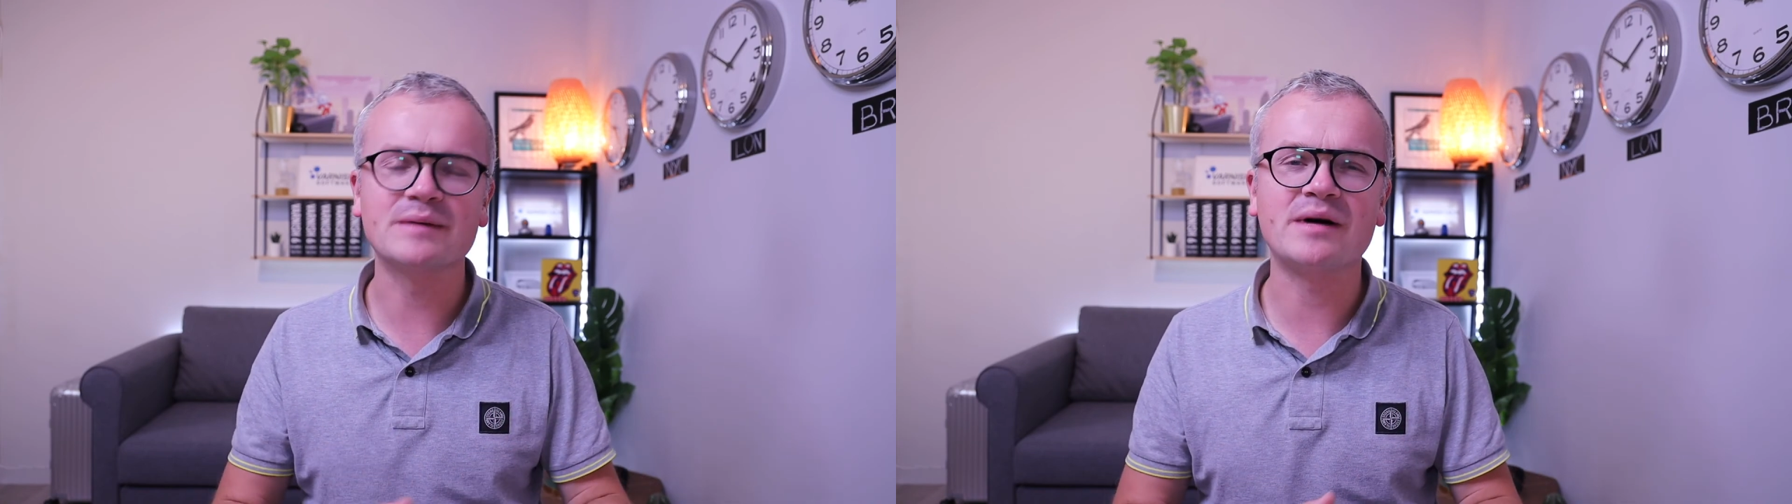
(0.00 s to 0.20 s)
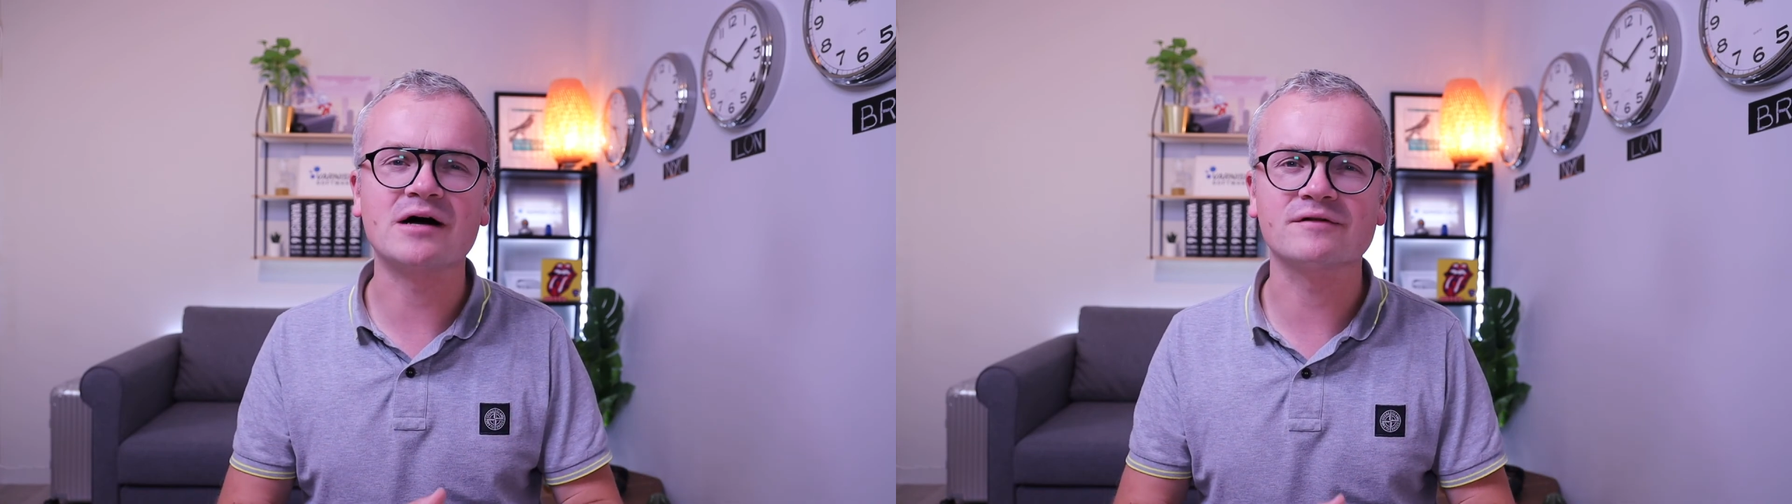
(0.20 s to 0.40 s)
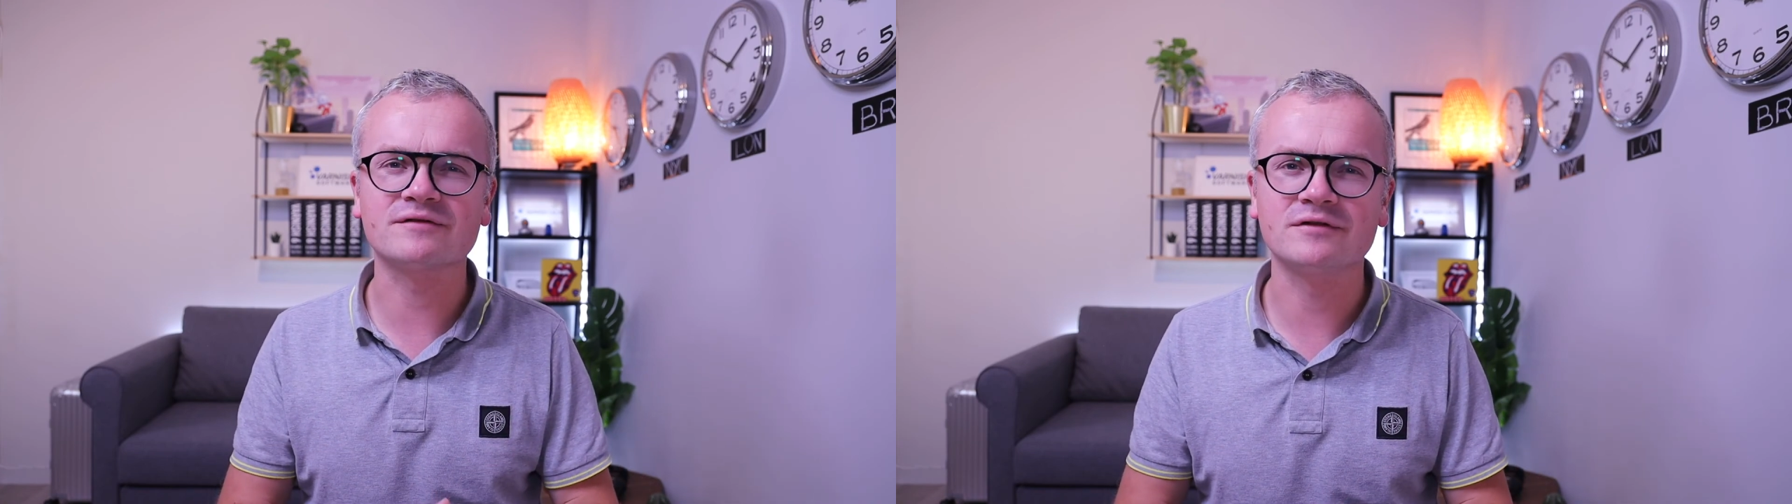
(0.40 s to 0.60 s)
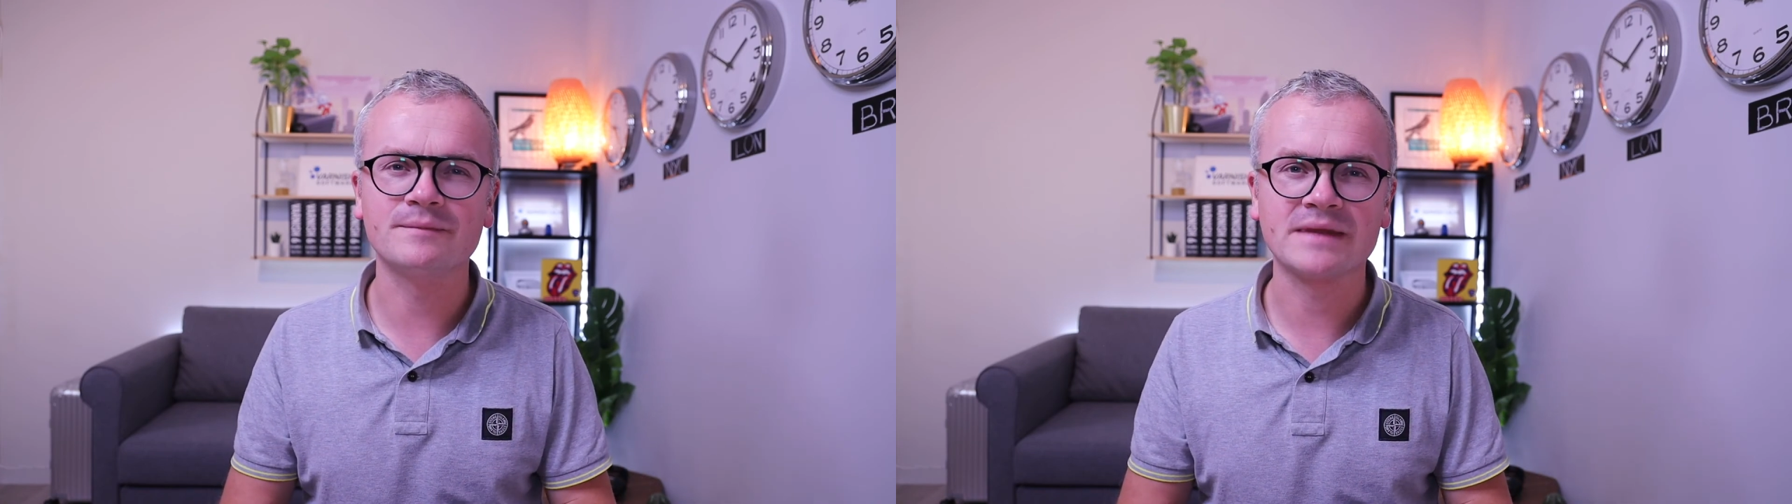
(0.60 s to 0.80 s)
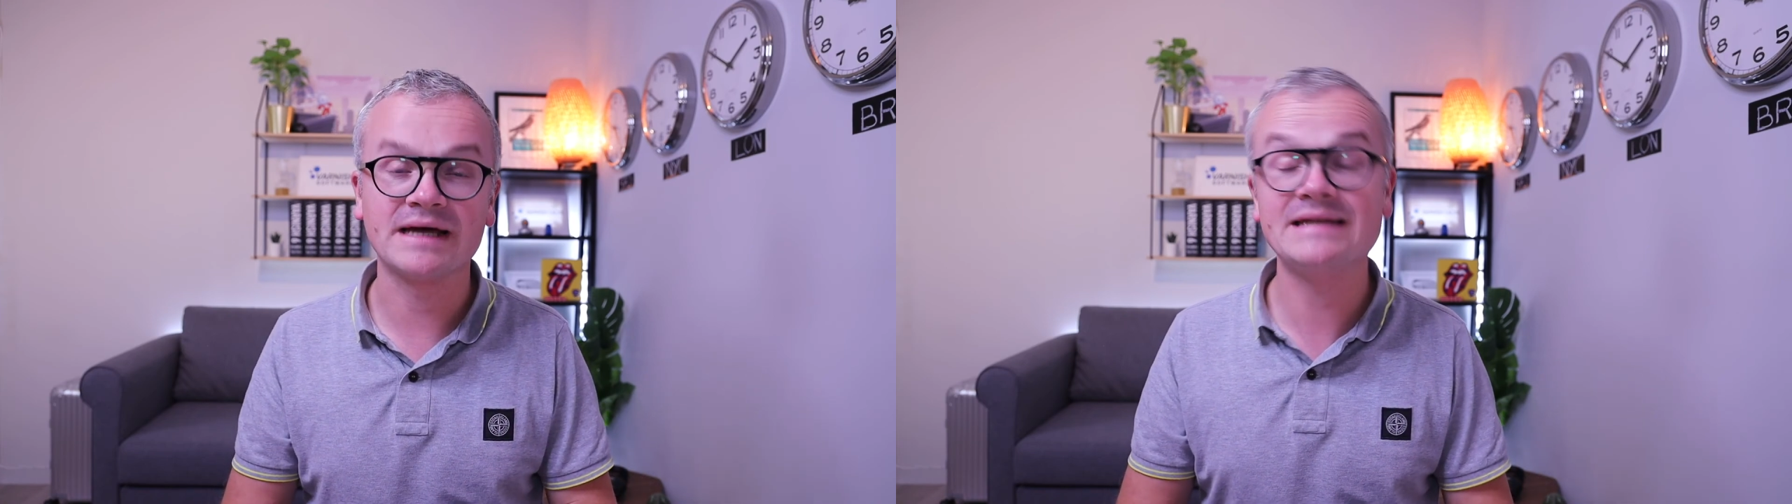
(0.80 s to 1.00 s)
powerful.
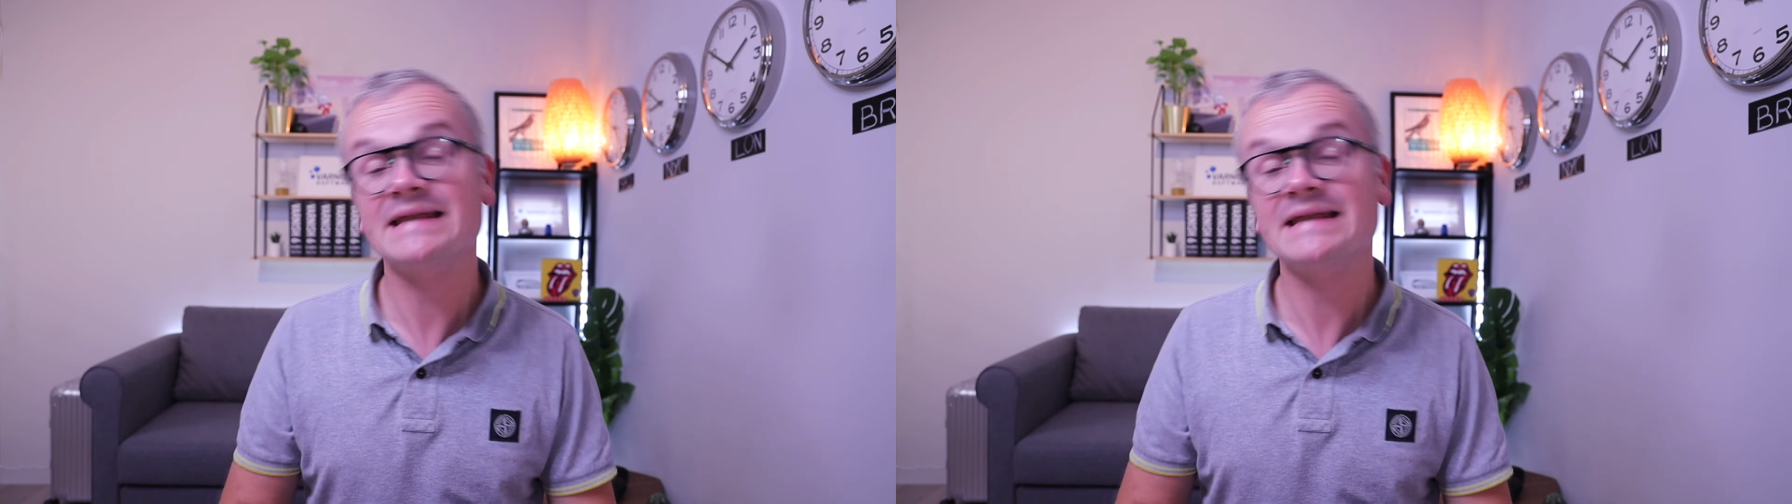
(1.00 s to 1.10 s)
And in